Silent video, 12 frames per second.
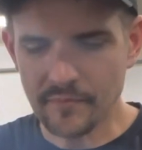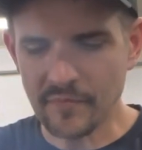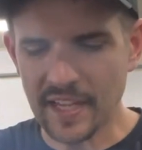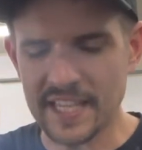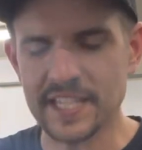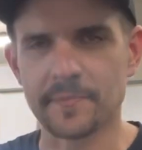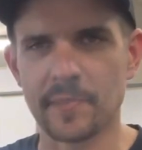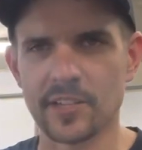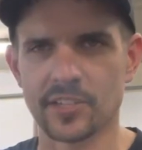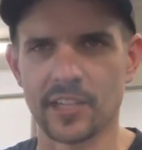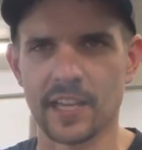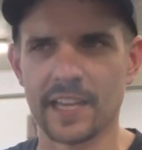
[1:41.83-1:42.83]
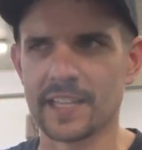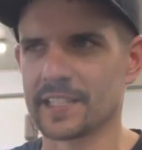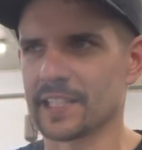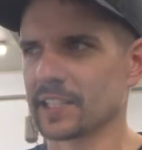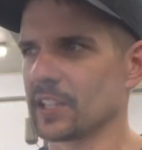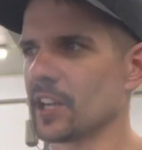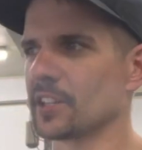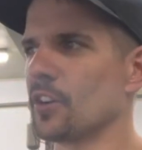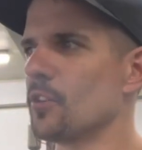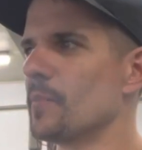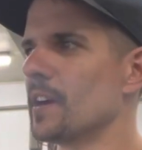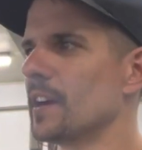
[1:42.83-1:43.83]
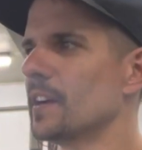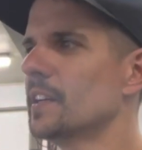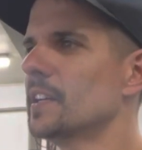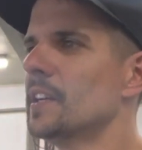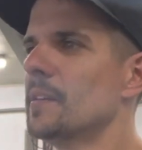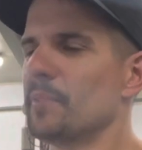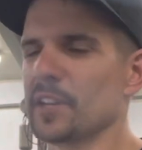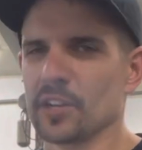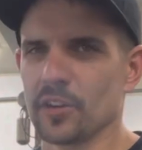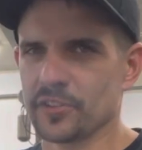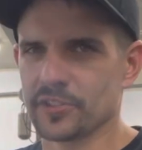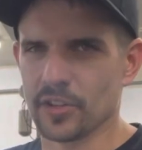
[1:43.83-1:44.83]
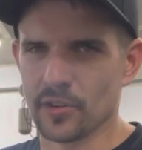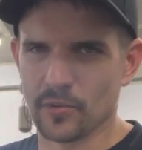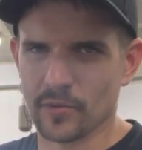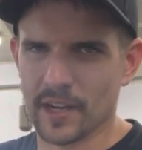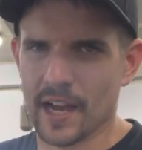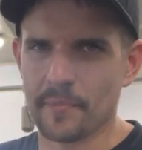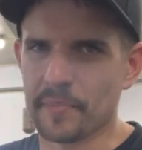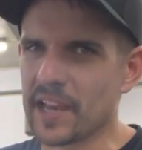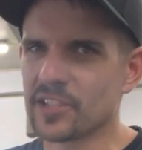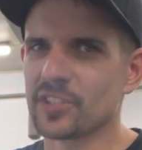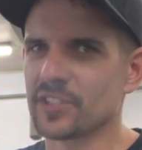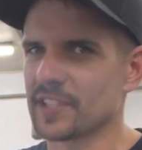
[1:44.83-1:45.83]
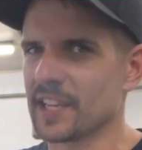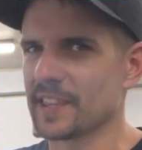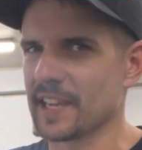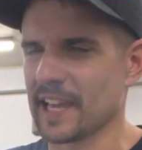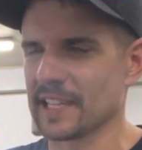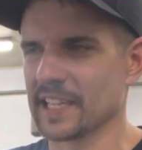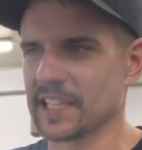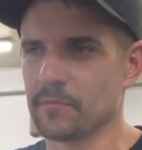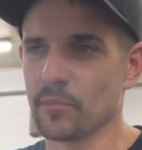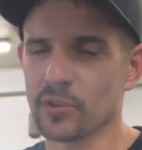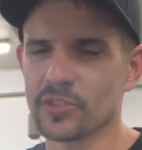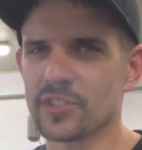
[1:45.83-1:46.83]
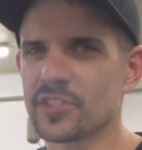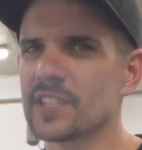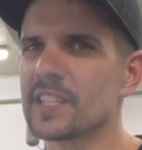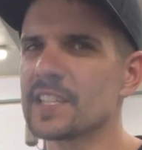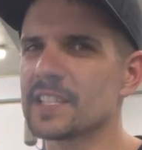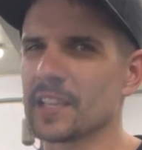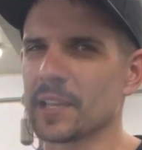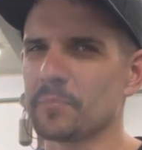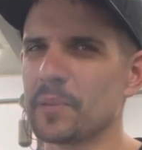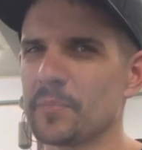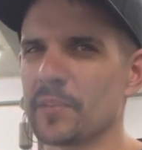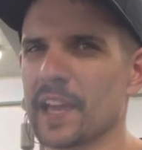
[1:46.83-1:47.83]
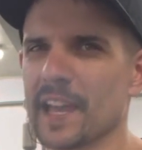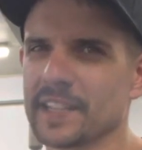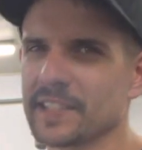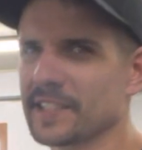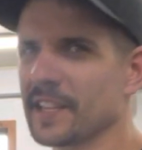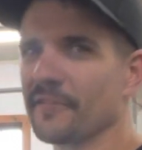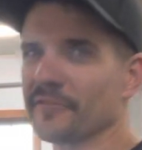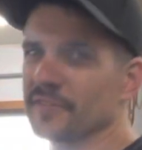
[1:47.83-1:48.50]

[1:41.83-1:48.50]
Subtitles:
he specialized in glaucoma, but he also got patients in that had like emergencies and like people that had stuff